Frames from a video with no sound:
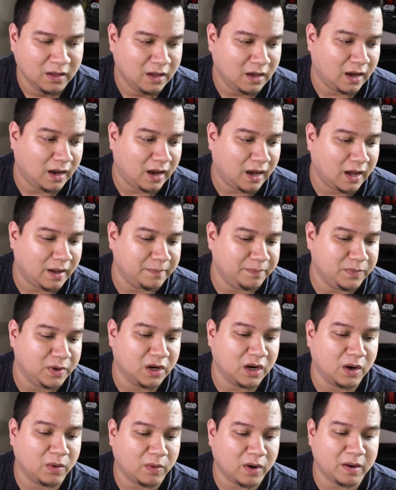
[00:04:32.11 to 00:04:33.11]
Um, you're
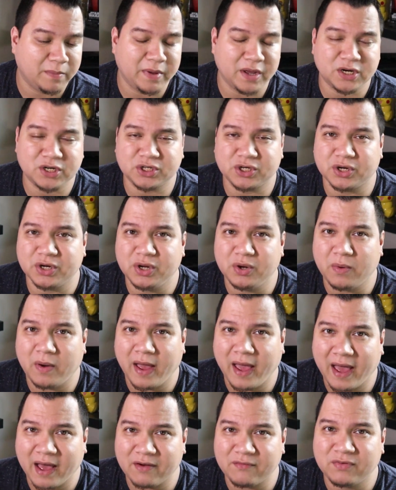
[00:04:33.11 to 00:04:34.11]
going to want to make sure you
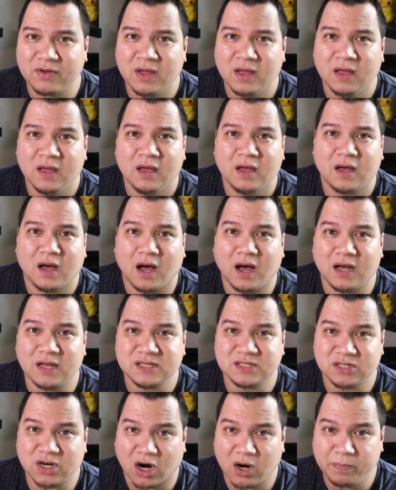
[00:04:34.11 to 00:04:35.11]
have uh,
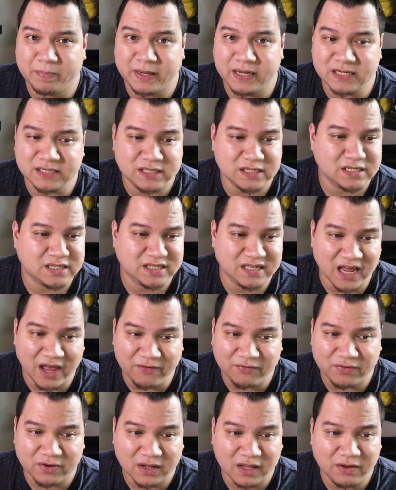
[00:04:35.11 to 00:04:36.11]
star pieces
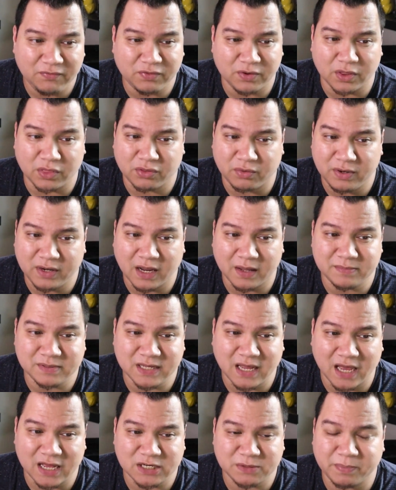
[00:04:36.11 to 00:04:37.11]
definitely for the three times
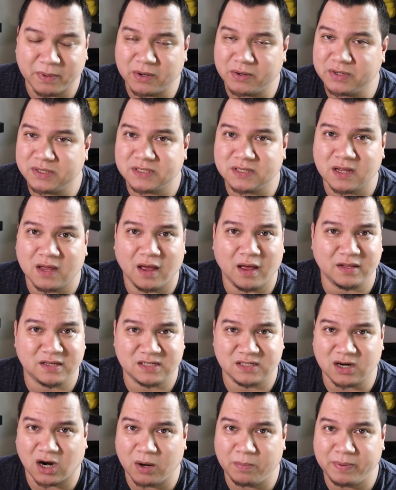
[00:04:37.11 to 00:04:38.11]
catch bonus, a
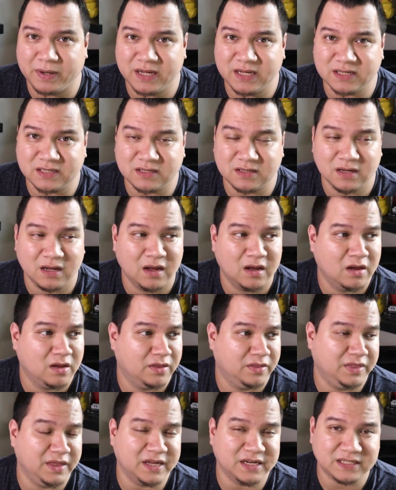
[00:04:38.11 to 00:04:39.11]
star piece
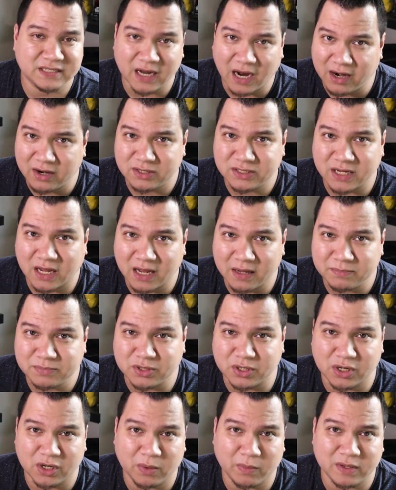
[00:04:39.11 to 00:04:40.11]
the entire time,
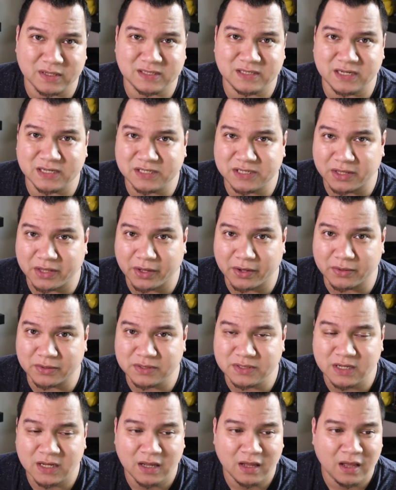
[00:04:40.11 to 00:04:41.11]
so you're going to want six of those.